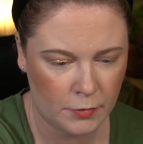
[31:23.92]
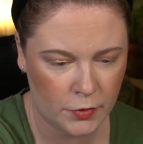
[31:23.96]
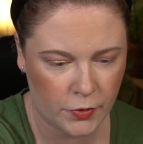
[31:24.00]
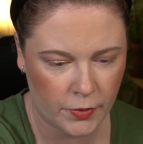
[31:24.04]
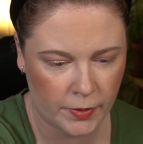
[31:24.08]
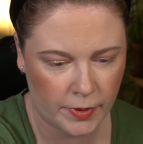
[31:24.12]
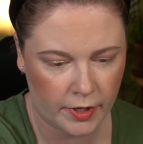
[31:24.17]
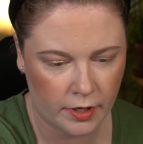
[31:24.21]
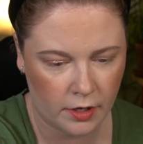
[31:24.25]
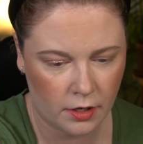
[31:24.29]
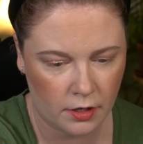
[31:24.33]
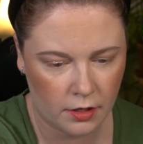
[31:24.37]
to
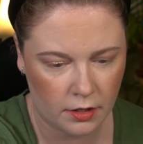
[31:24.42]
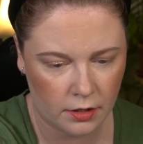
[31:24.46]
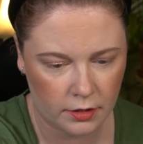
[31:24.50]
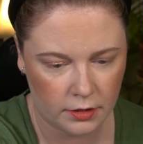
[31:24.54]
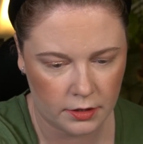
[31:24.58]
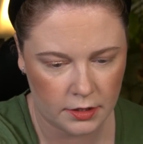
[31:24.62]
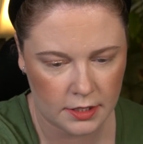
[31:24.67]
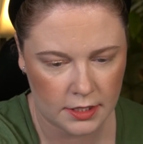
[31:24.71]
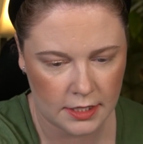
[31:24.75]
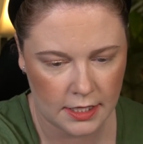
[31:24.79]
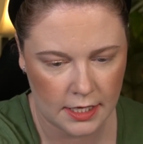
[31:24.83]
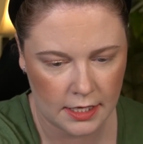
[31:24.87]

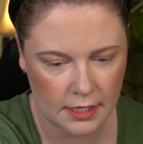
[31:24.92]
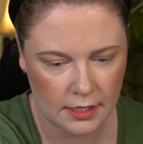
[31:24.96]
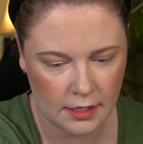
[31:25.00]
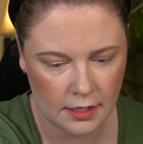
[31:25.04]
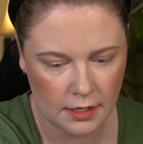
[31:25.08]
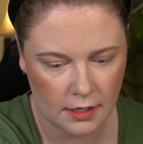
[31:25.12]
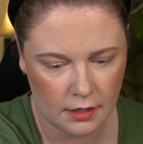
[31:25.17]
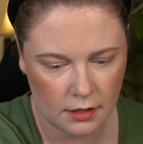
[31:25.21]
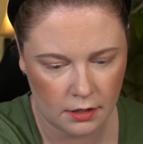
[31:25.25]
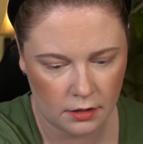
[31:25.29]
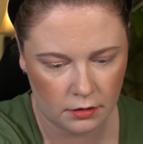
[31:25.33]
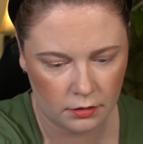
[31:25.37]
recall
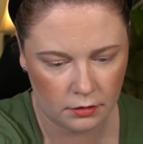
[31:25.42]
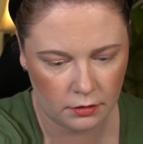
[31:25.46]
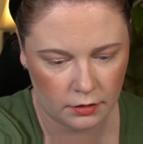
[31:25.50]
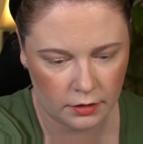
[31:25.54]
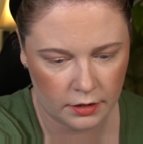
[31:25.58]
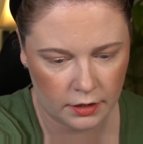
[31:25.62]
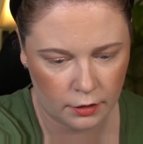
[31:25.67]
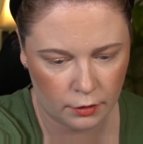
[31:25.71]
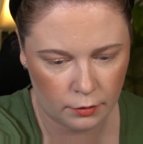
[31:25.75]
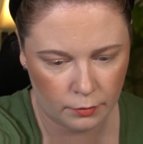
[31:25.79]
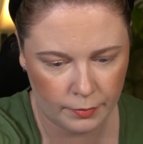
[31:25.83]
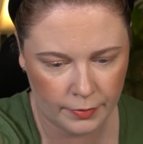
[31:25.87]
taking a
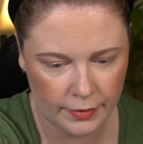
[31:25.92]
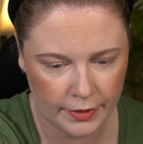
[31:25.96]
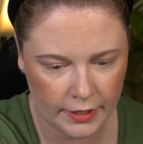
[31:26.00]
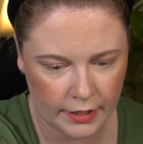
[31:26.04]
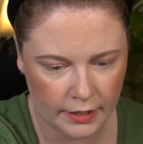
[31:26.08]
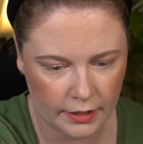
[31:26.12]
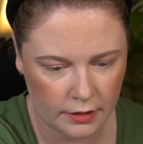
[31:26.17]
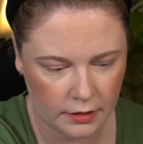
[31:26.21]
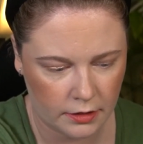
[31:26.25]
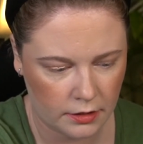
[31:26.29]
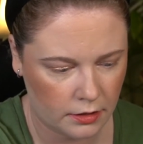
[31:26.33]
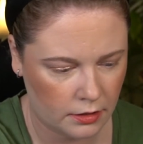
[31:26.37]
little
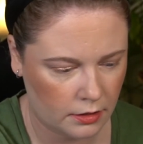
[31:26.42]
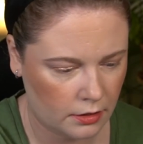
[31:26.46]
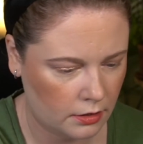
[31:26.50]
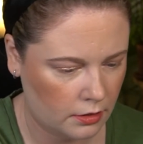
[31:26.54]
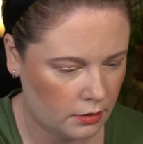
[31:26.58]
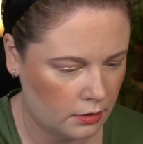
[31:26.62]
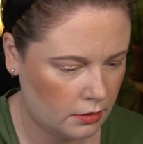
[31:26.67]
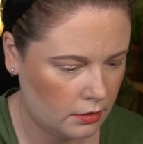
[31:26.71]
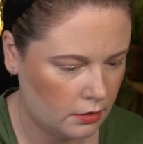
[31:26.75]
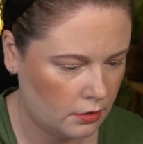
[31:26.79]
bit